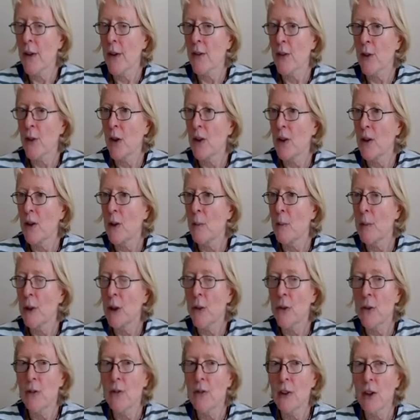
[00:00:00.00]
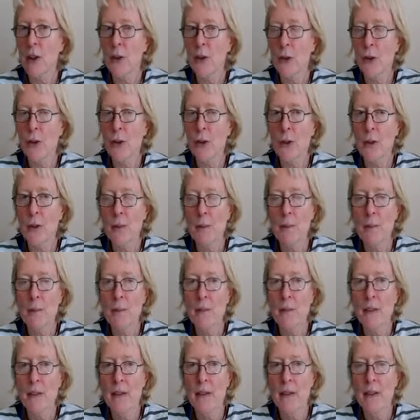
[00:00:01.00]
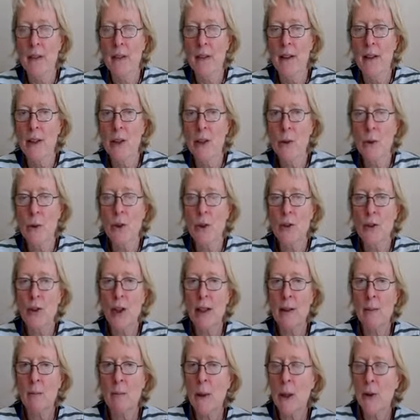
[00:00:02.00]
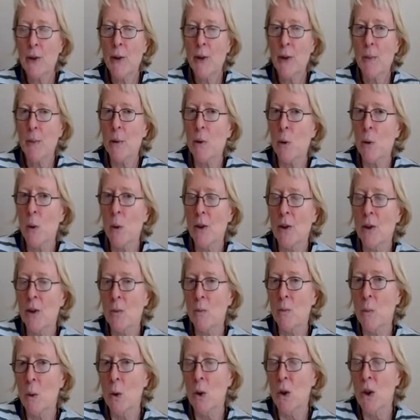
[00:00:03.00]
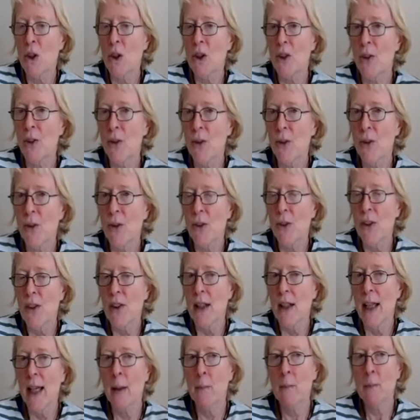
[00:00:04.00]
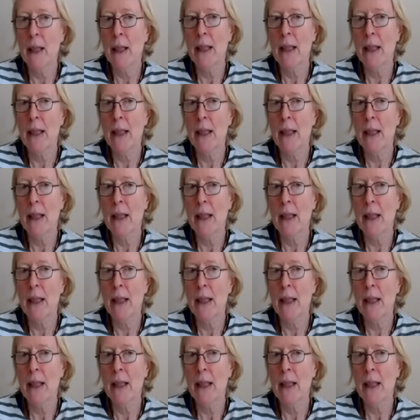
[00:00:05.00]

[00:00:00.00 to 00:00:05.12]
that's going to be universal, you can take multiple quantum walkers and